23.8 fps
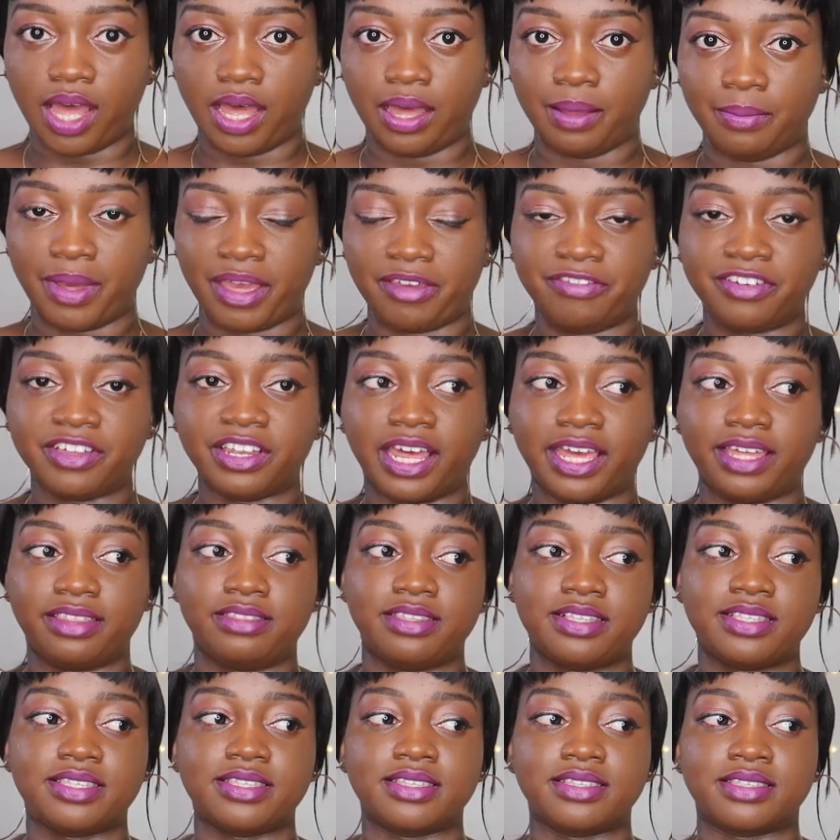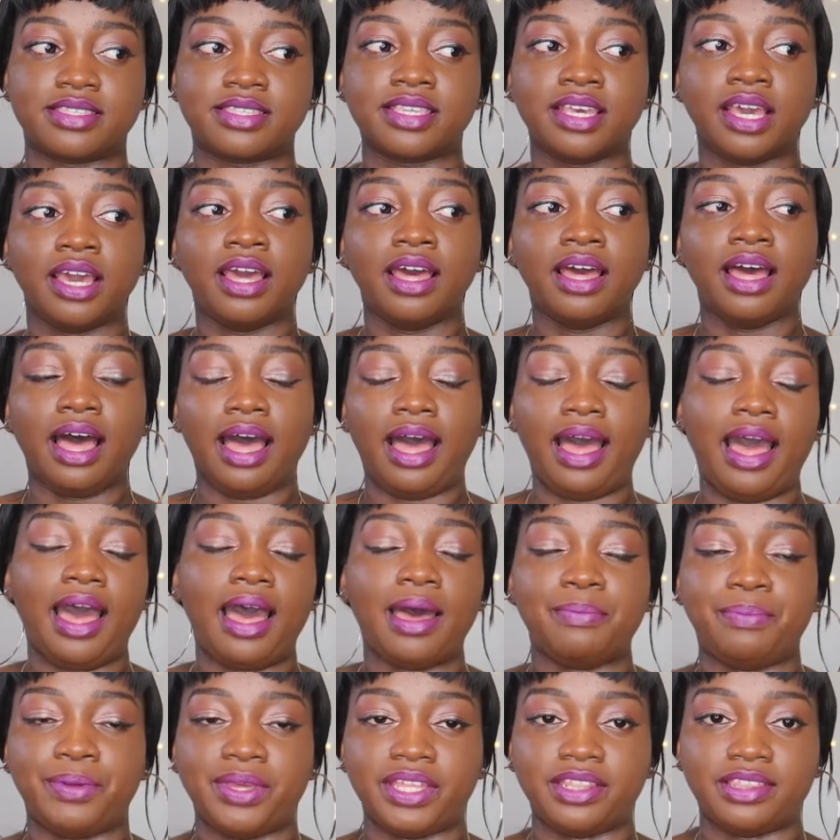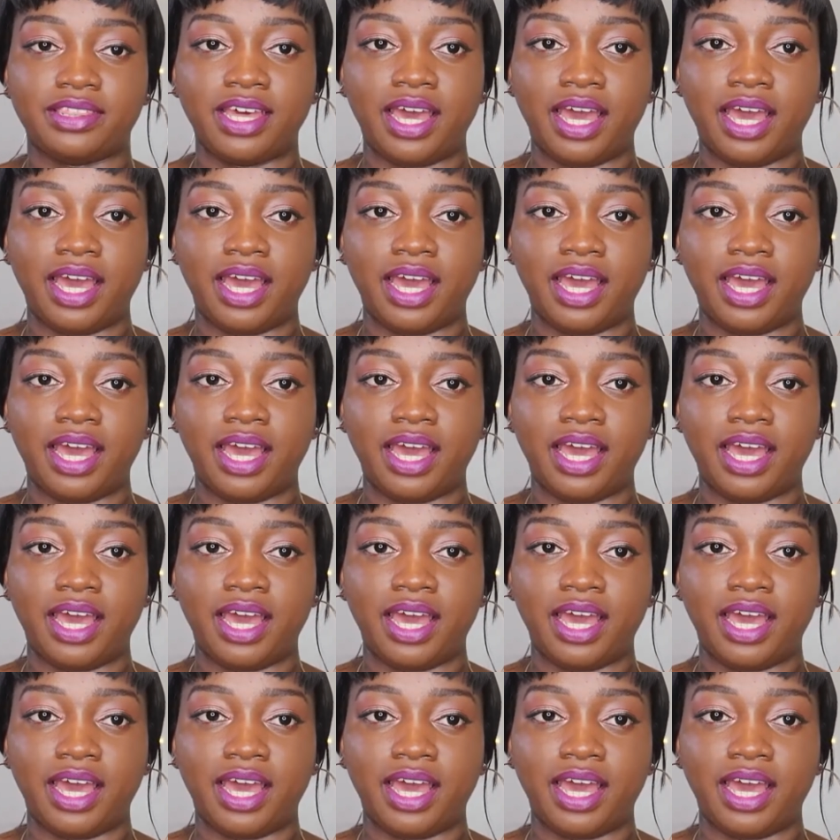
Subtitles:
I feel like this is a habit